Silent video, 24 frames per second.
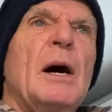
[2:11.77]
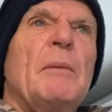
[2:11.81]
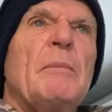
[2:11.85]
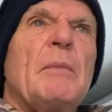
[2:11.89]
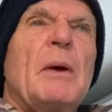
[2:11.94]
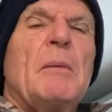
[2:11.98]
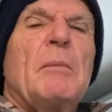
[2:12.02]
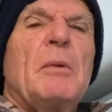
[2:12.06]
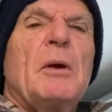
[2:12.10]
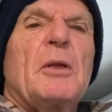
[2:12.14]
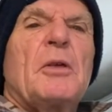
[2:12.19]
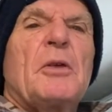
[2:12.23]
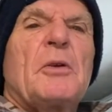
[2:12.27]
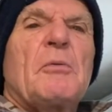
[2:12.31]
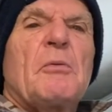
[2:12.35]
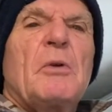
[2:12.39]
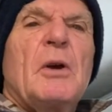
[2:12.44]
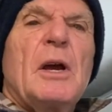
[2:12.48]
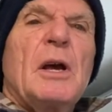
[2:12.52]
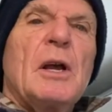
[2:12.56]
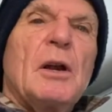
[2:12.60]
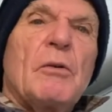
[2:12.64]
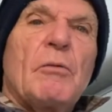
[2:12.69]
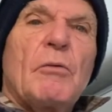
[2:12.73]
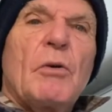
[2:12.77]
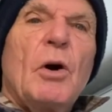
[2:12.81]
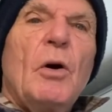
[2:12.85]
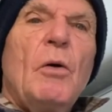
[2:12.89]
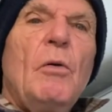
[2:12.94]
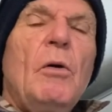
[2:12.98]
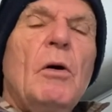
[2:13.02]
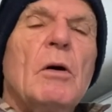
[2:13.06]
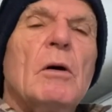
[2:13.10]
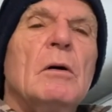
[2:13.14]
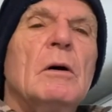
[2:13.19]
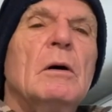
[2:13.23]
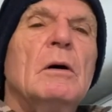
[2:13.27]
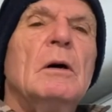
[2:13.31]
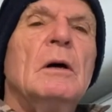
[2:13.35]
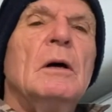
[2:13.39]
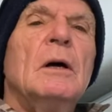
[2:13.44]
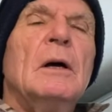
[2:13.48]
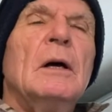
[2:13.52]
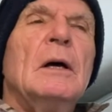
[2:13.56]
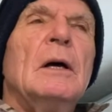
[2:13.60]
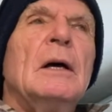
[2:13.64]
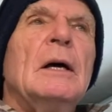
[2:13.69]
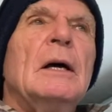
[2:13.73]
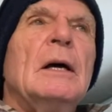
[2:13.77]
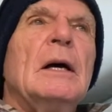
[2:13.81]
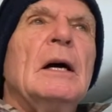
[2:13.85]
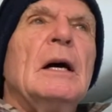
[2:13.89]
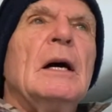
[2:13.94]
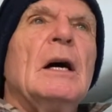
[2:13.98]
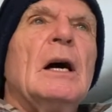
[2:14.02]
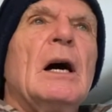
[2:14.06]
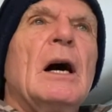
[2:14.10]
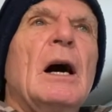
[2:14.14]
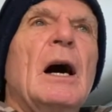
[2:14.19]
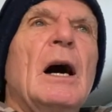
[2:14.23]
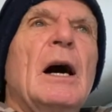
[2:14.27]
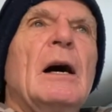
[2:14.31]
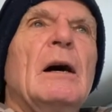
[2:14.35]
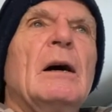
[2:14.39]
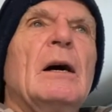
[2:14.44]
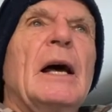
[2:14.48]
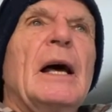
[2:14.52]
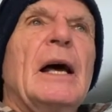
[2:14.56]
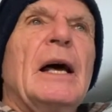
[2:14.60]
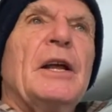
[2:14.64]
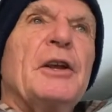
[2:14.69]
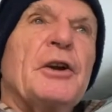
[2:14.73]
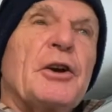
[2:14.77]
maybe 3 in a row, and